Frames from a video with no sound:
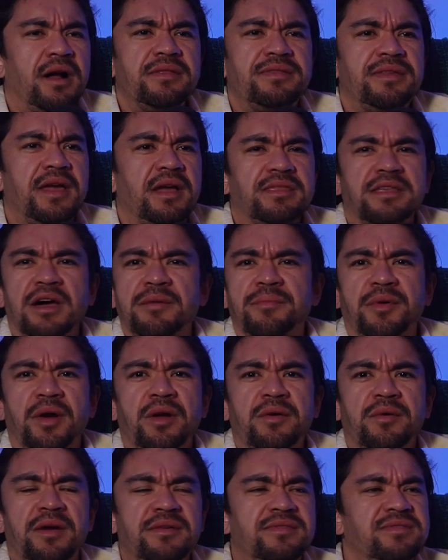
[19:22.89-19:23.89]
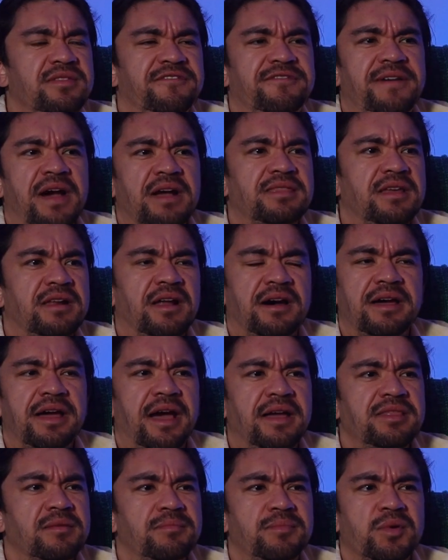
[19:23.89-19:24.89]
I'll take that progress. The fact that I
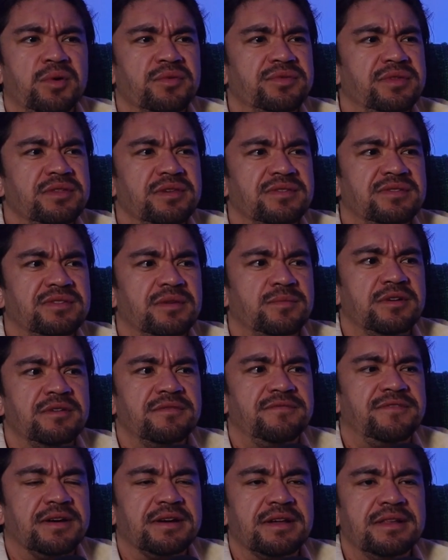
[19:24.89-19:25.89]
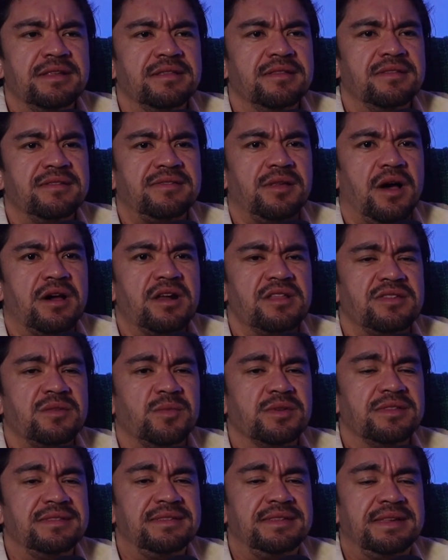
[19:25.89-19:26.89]
had the balls to just slide in
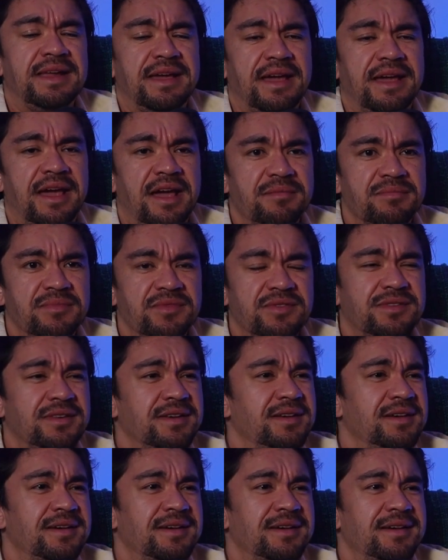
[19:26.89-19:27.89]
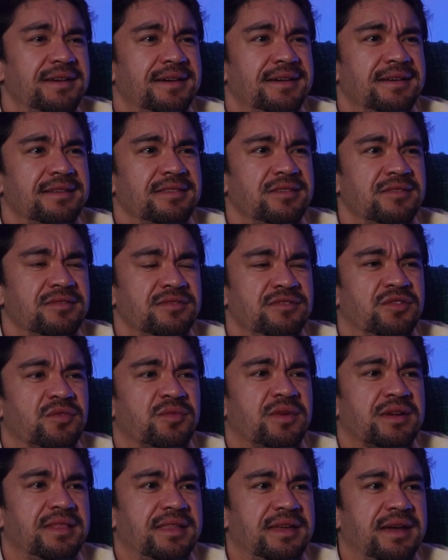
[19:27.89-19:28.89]
someone's DMs, just
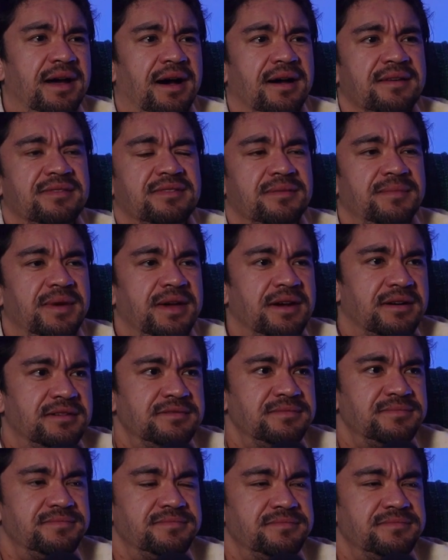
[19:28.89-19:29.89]
directly ask them out.